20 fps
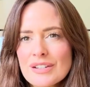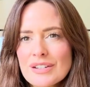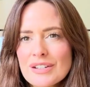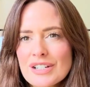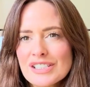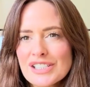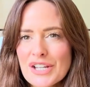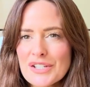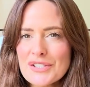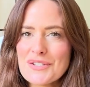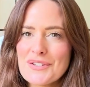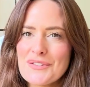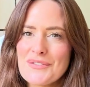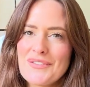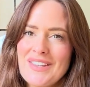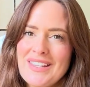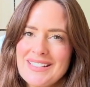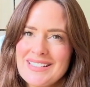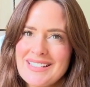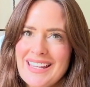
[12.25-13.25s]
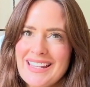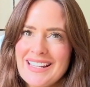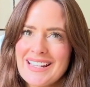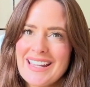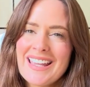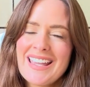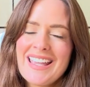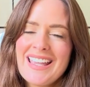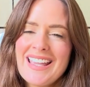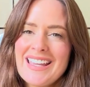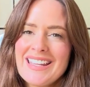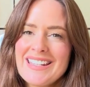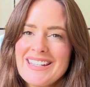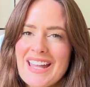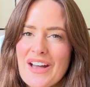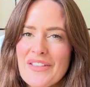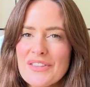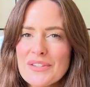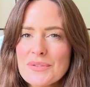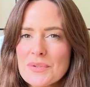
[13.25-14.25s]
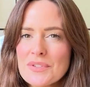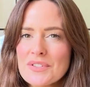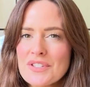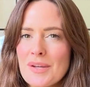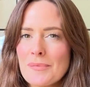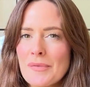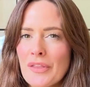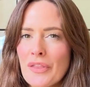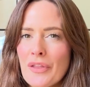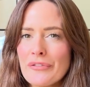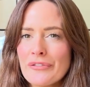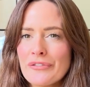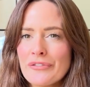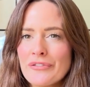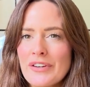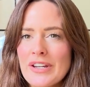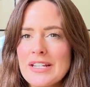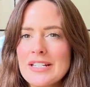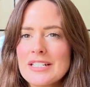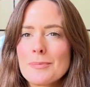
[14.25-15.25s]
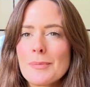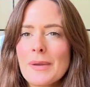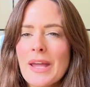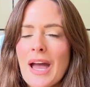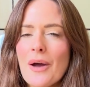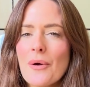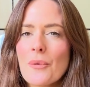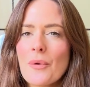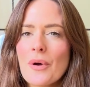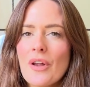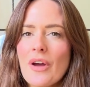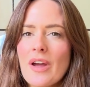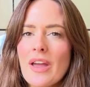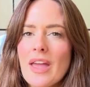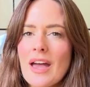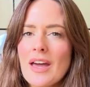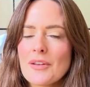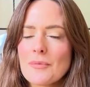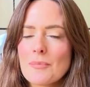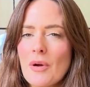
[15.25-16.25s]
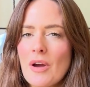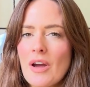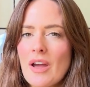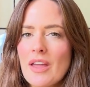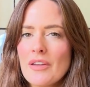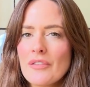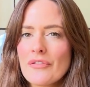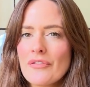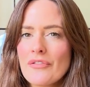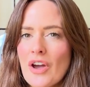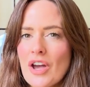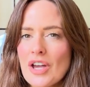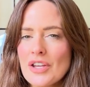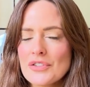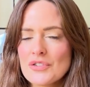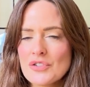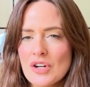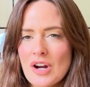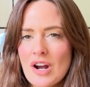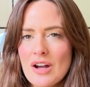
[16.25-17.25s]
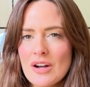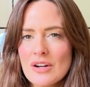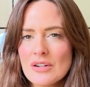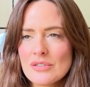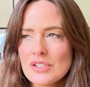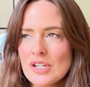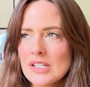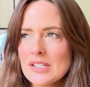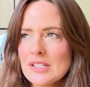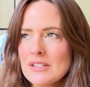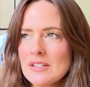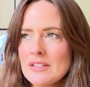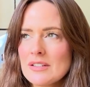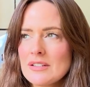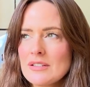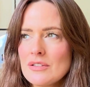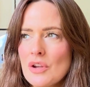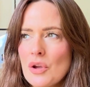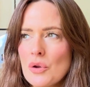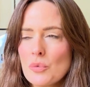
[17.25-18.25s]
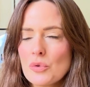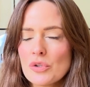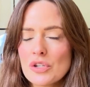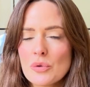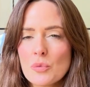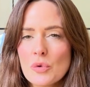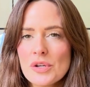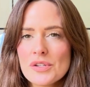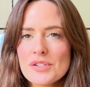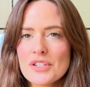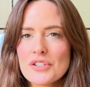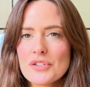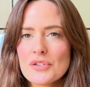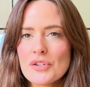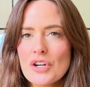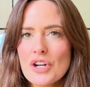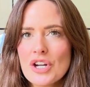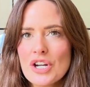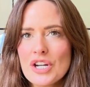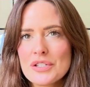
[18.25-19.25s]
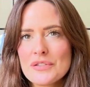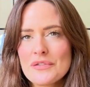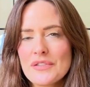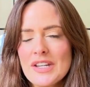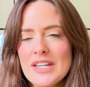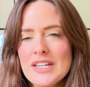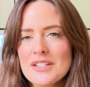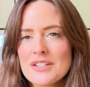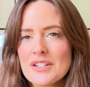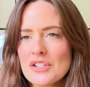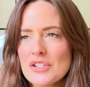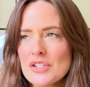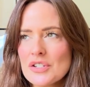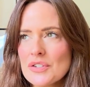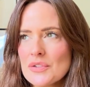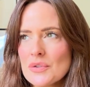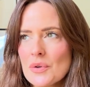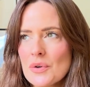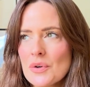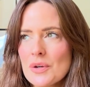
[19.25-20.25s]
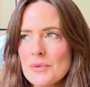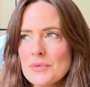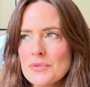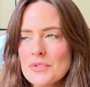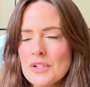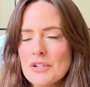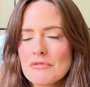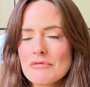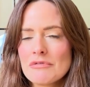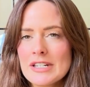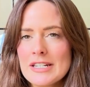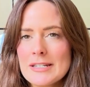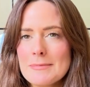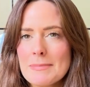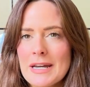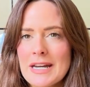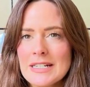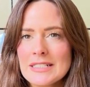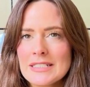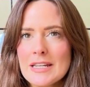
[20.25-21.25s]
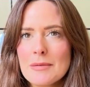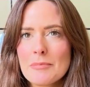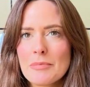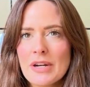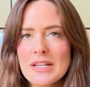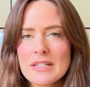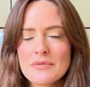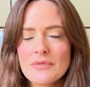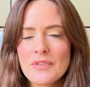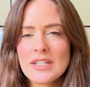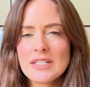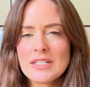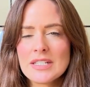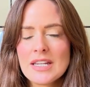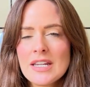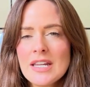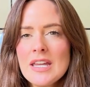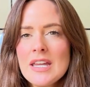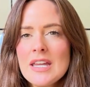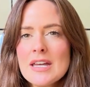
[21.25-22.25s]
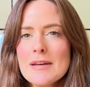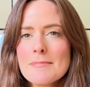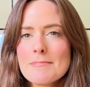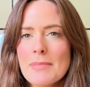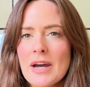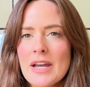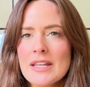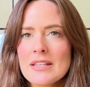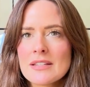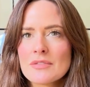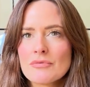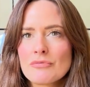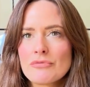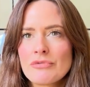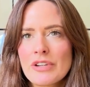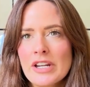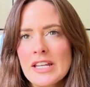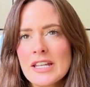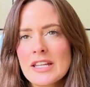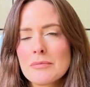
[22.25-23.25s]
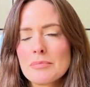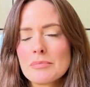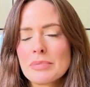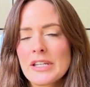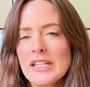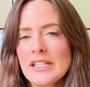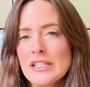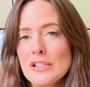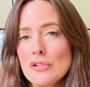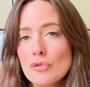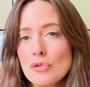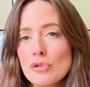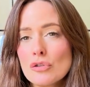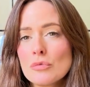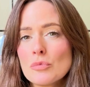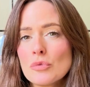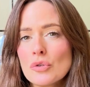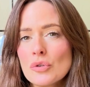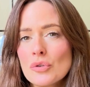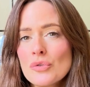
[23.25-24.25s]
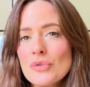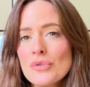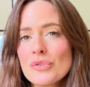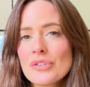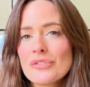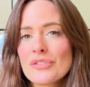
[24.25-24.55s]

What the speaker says: Cluster feeding. Now, this was something that freaked me out when I had my first child. I didn't know what it was. I'd not heard of it. I just thought I was doing really badly at breastfeeding, but it's really completely normal.